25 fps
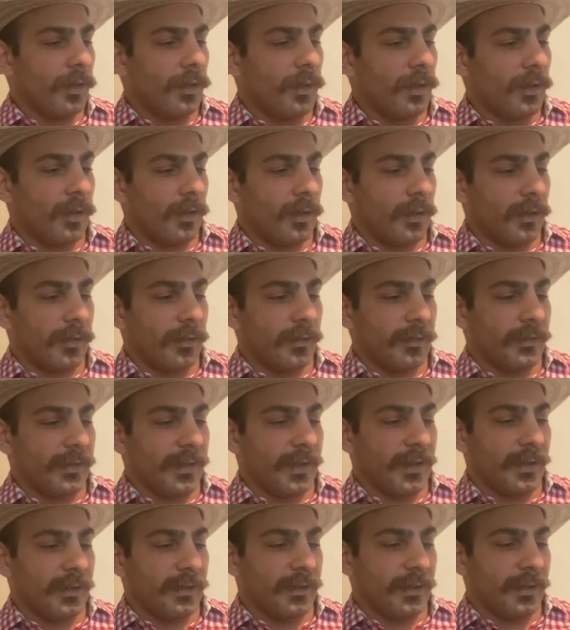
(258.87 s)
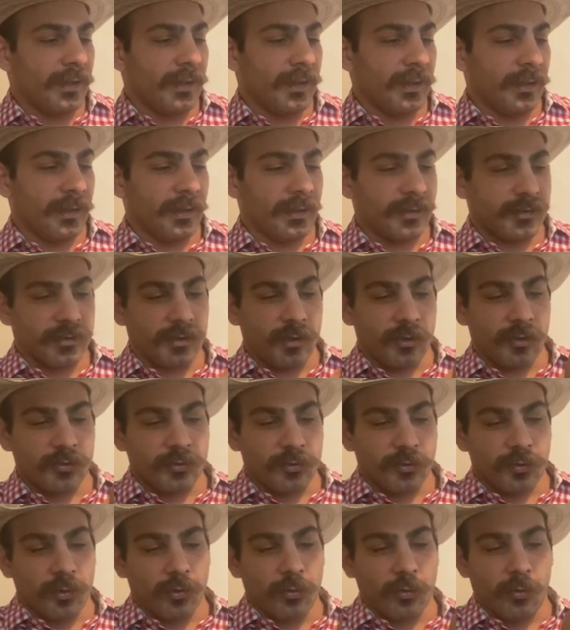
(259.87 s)
Uh, that and it's
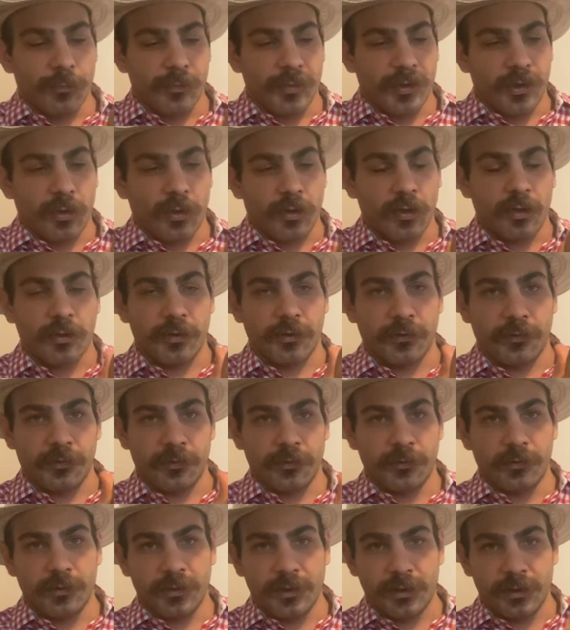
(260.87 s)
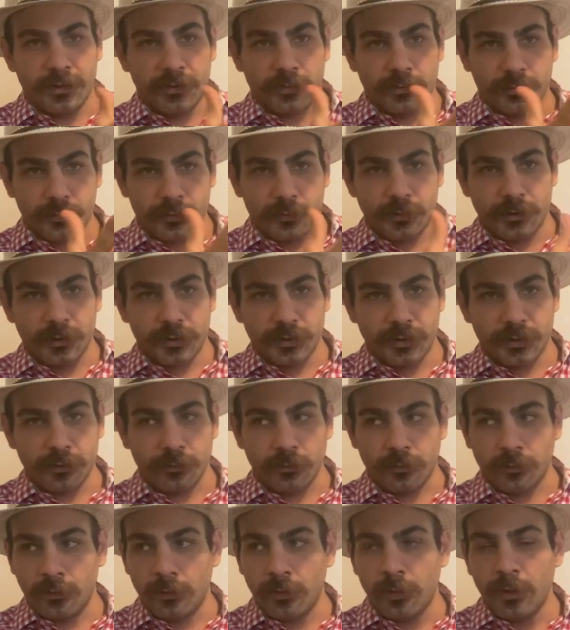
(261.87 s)
also a little bit harder than your
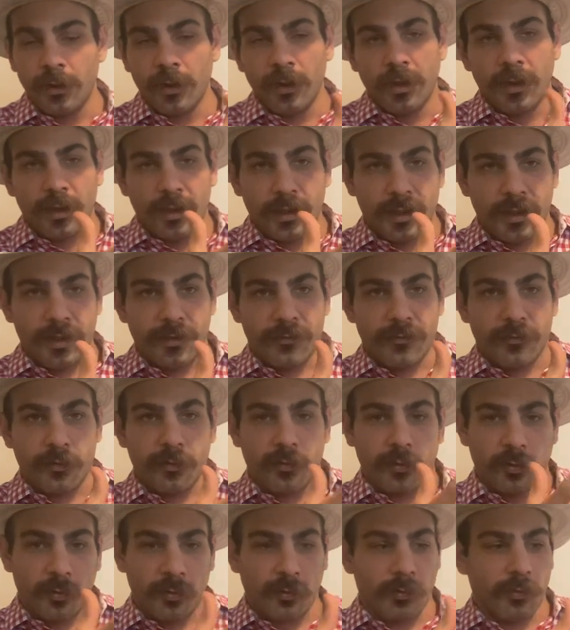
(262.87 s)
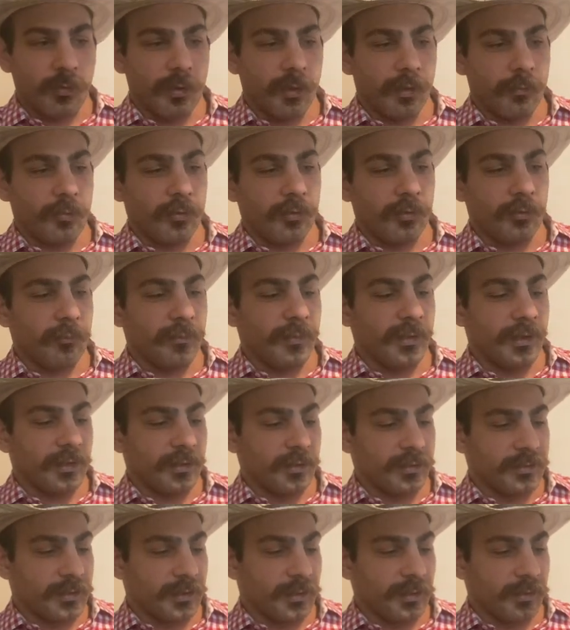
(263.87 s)
traditional leather or rubber
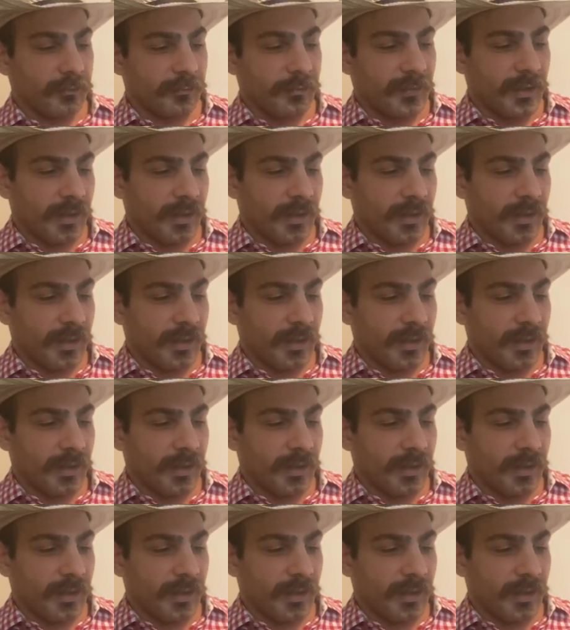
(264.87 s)
because um,